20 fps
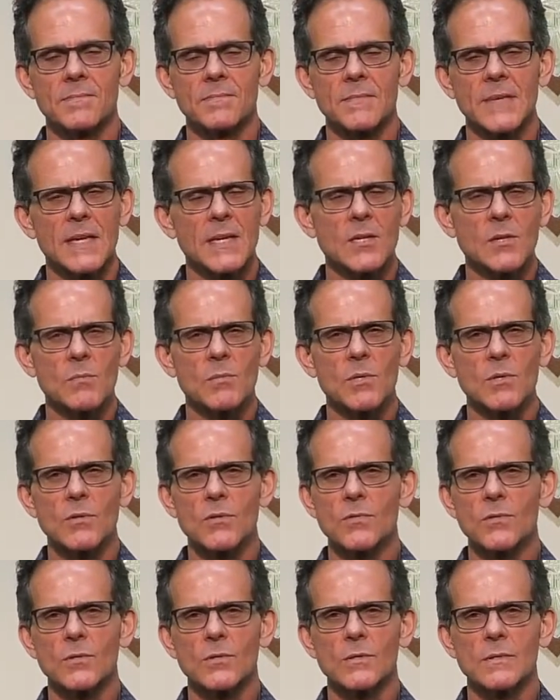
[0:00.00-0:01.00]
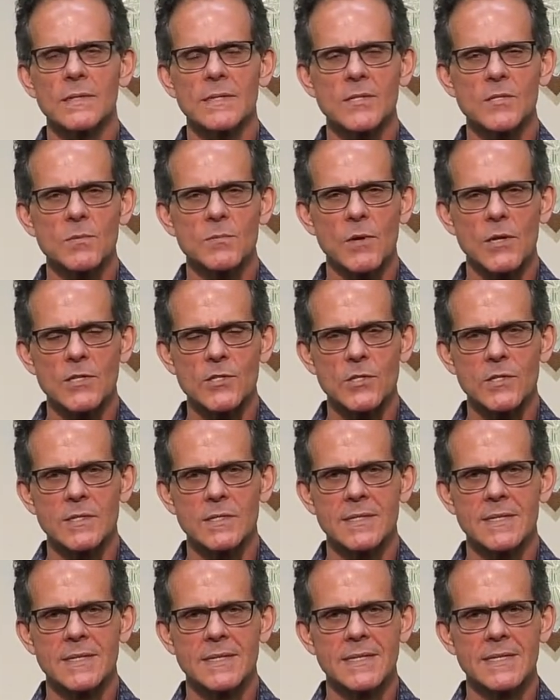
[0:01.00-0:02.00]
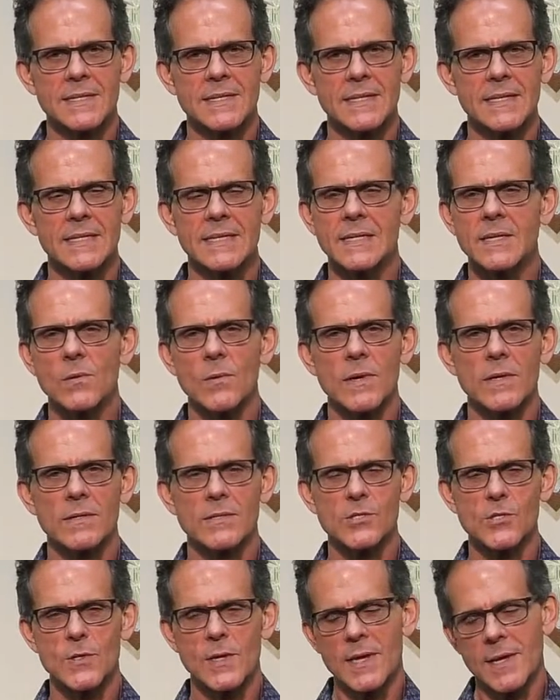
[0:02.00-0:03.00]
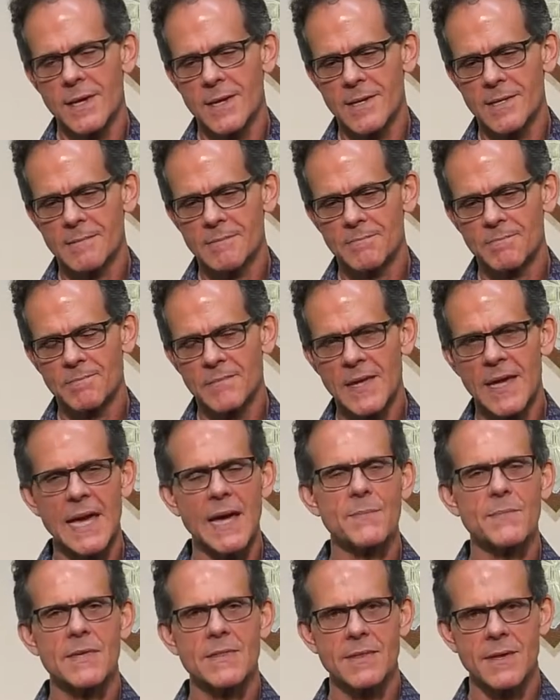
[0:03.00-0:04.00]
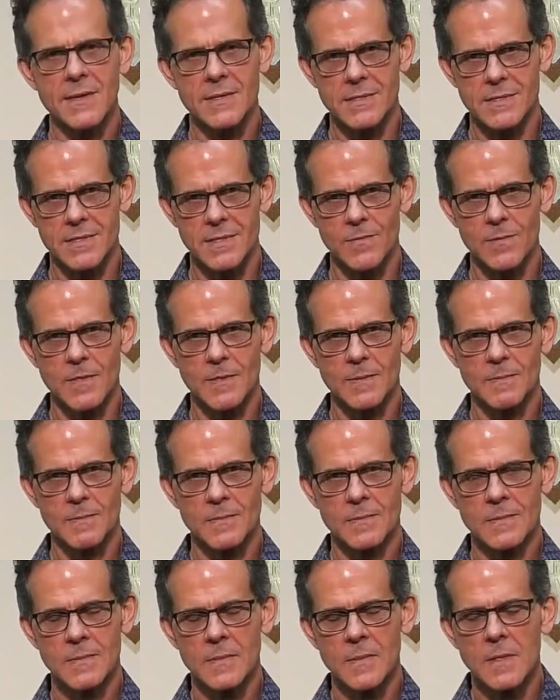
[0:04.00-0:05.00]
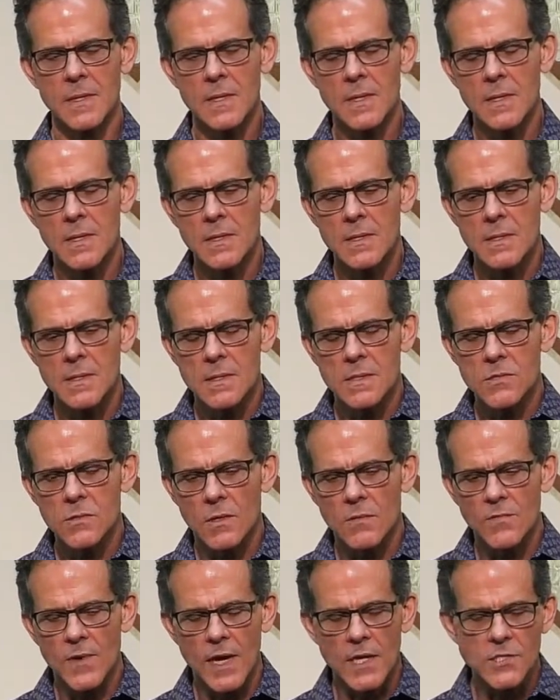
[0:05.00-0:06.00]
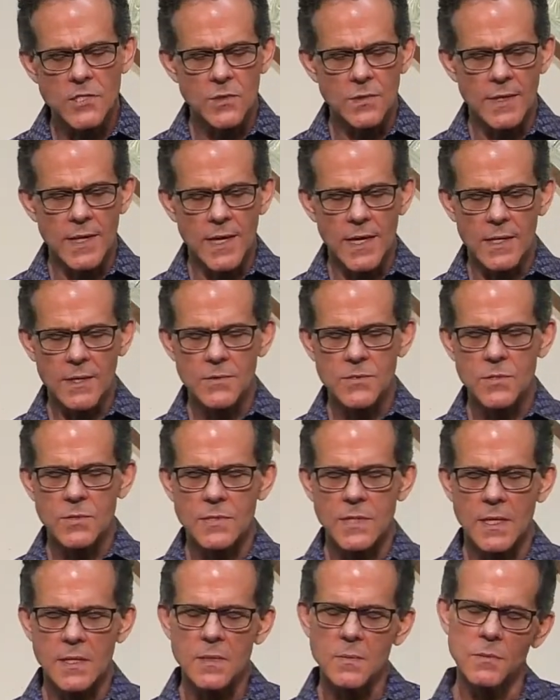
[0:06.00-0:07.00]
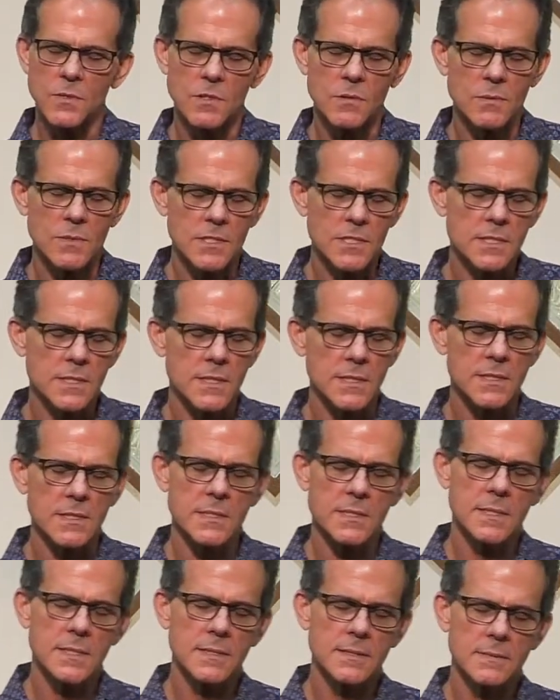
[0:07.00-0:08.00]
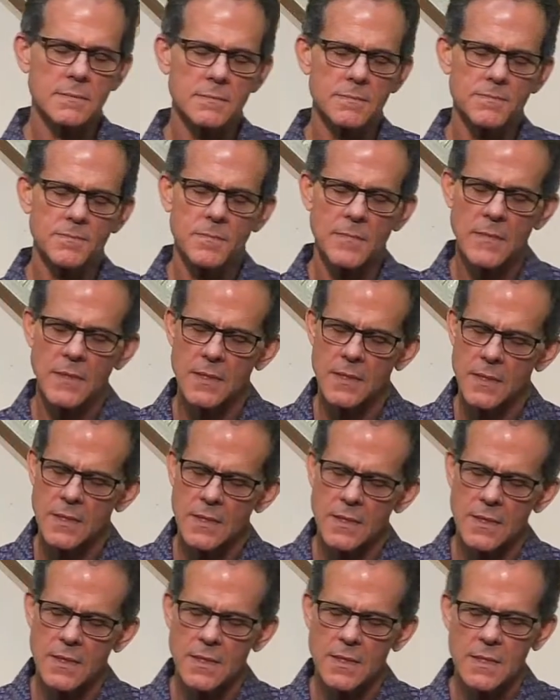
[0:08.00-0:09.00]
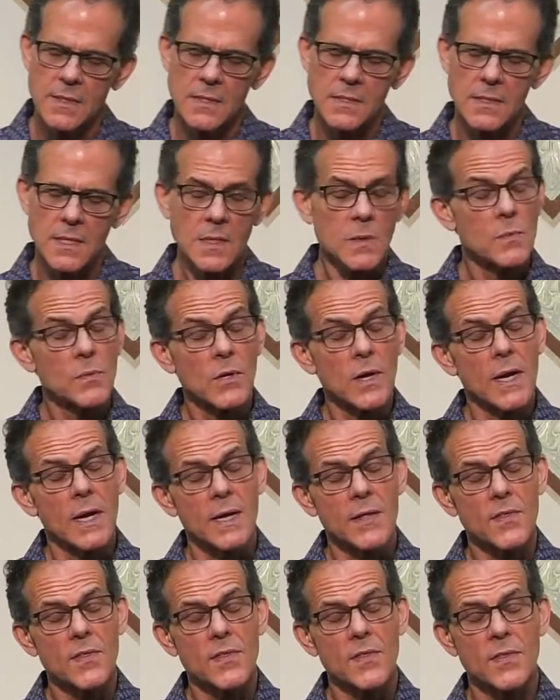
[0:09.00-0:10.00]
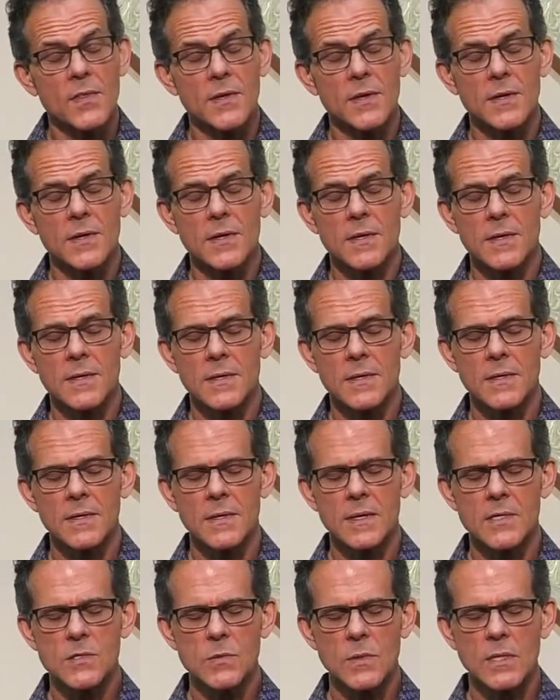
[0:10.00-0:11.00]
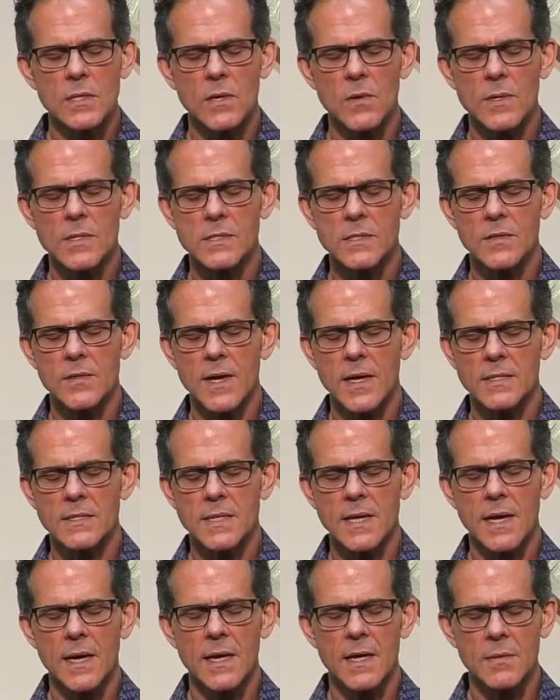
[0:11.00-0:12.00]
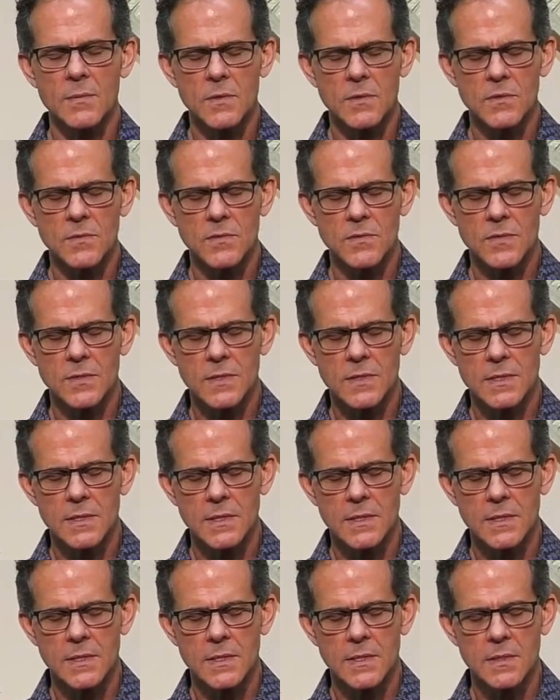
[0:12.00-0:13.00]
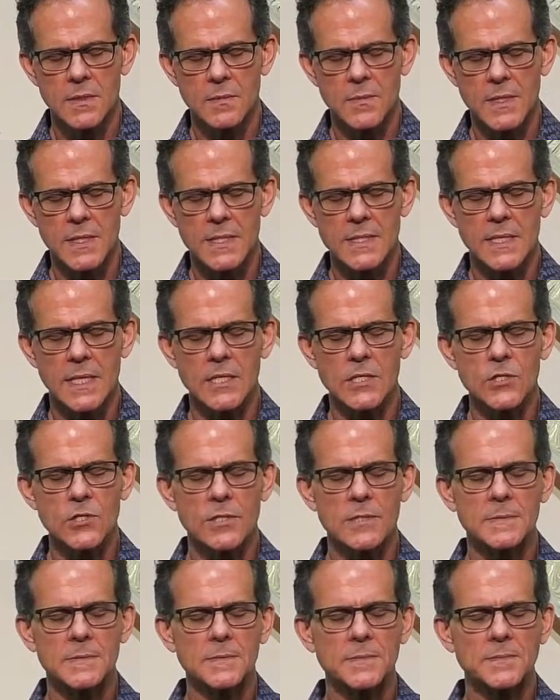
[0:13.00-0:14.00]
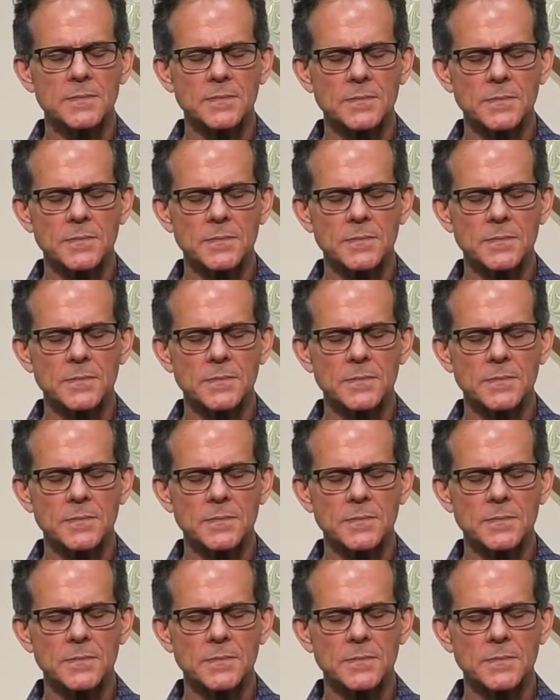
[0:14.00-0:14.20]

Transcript: Make it a beautiful expression in any way that you can. Happy Thanksgiving. So I invite you now to take a moment and take a breath as we go into that time of meditation.